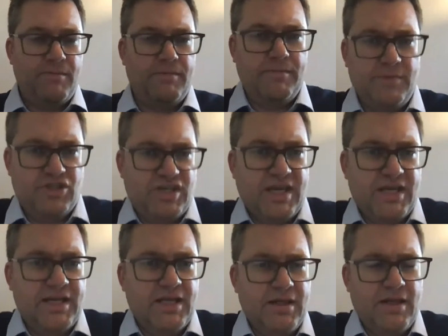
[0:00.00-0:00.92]
see
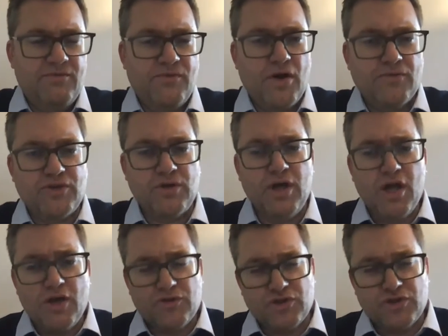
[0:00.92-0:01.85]
and involve. So
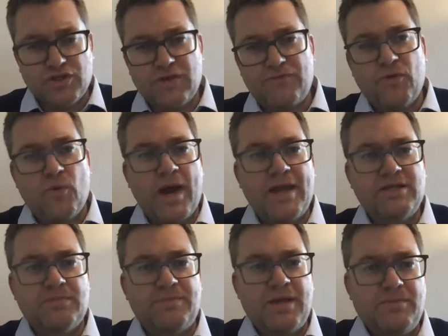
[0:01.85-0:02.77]
there's different ways
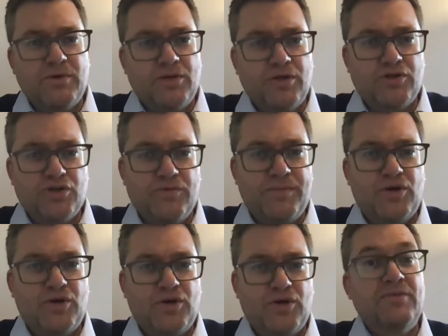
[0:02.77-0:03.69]
that people can sort of
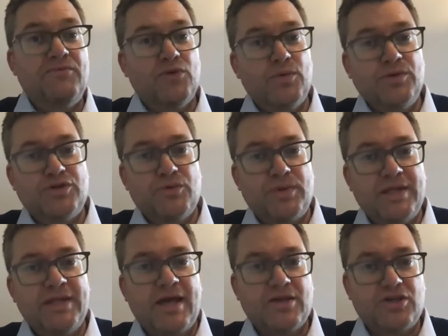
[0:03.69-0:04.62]
become an influencer
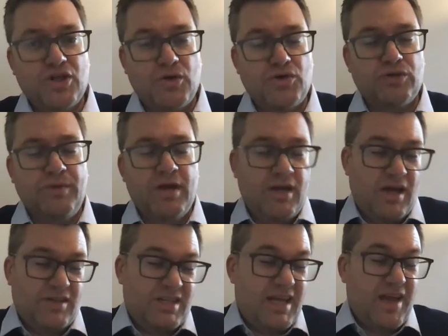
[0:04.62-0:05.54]
within that social.
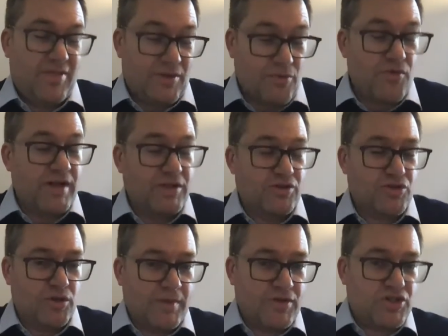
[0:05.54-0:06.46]
And today I think we're really just
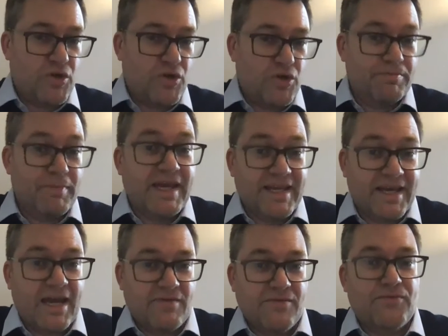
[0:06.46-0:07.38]
talking about the social media
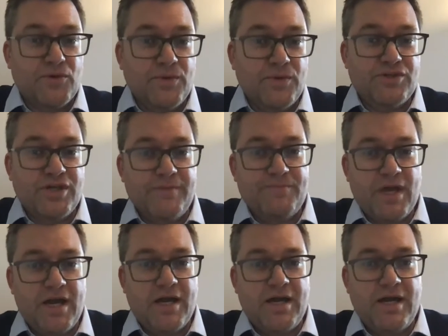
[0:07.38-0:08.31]
kind of influencer
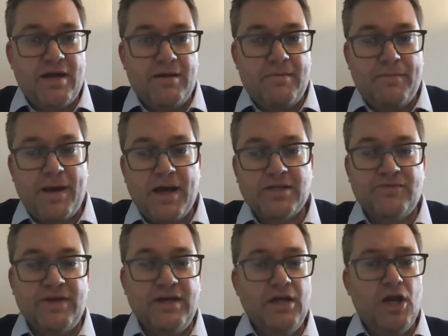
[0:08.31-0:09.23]
part
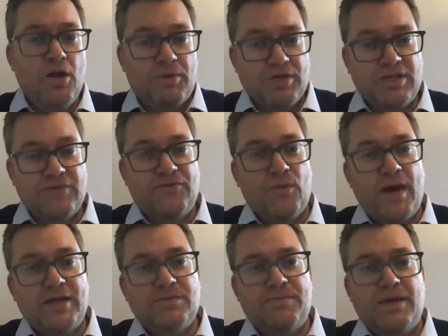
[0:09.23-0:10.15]
of it. But there's different
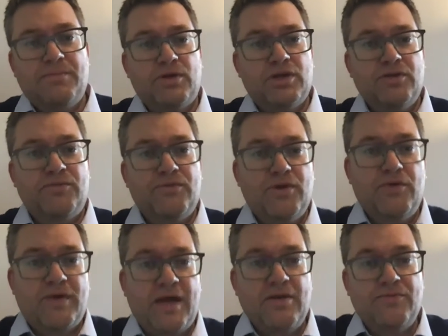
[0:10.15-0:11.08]
ways that people
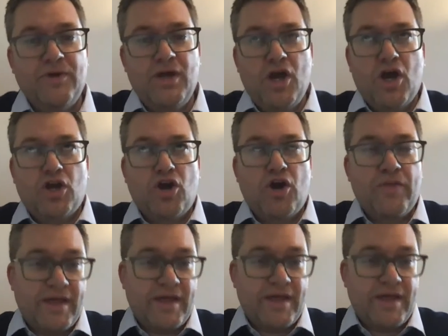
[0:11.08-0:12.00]
have kind of got
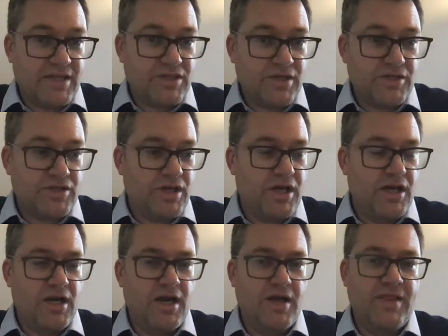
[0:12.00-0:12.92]
that status,
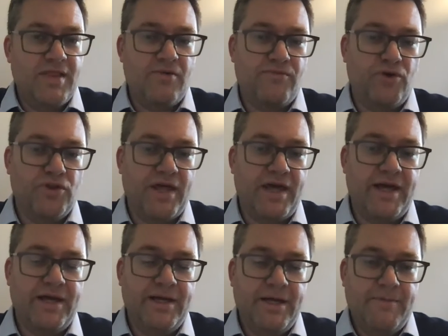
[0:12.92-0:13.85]
and therefore
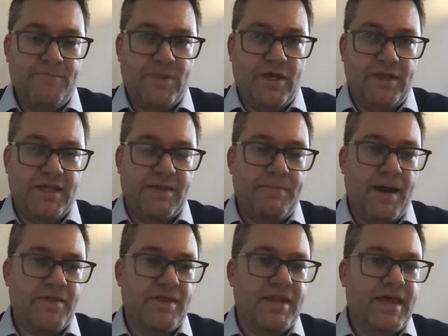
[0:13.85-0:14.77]
the
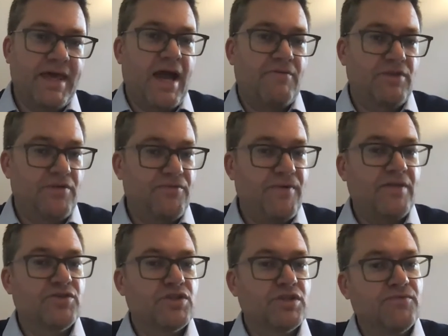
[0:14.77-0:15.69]
impact that they have on their
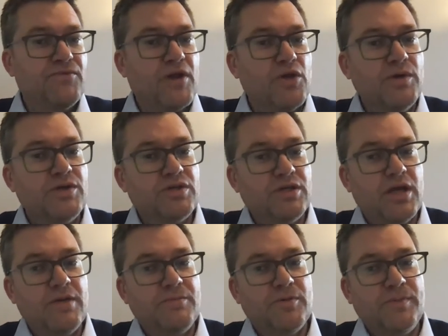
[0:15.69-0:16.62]
fans and their followers
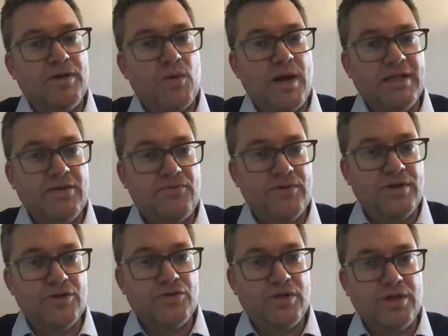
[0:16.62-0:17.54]
can be quite
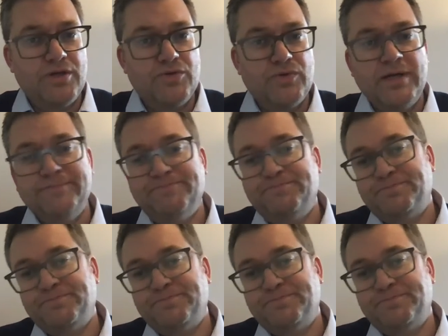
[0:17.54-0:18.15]
different as well.